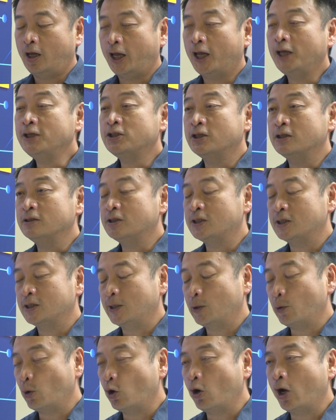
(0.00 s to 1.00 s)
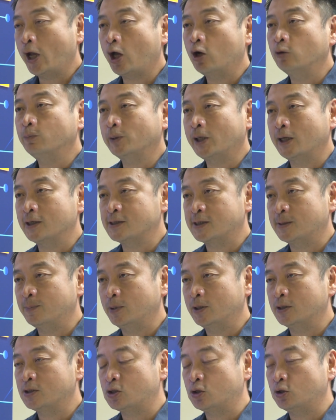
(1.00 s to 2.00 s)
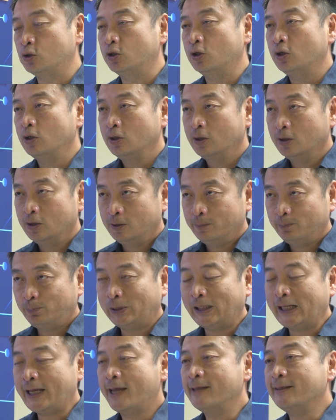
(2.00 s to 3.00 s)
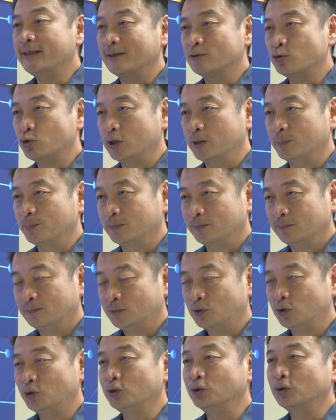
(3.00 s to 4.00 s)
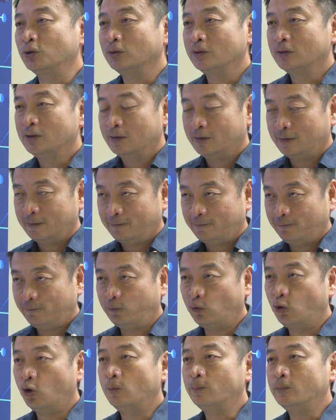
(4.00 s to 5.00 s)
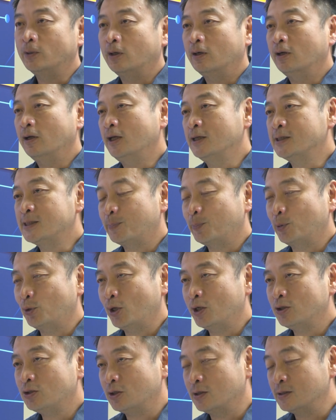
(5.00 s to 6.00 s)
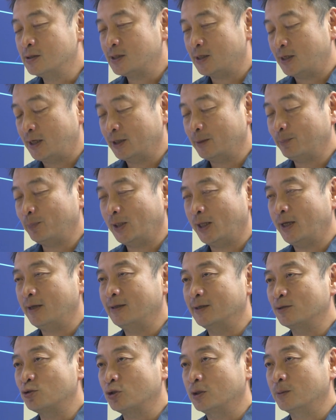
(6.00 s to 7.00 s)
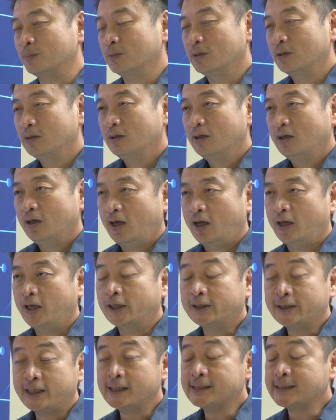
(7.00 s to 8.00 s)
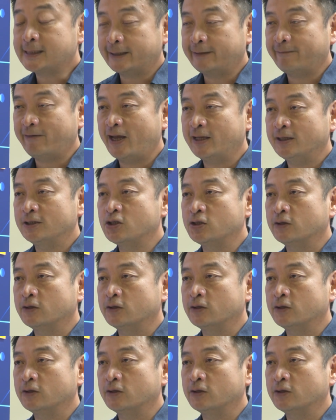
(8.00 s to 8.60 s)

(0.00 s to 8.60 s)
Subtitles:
agent that will help customers to plan their trip, to form inspirations and plan their trip. And it takes advantage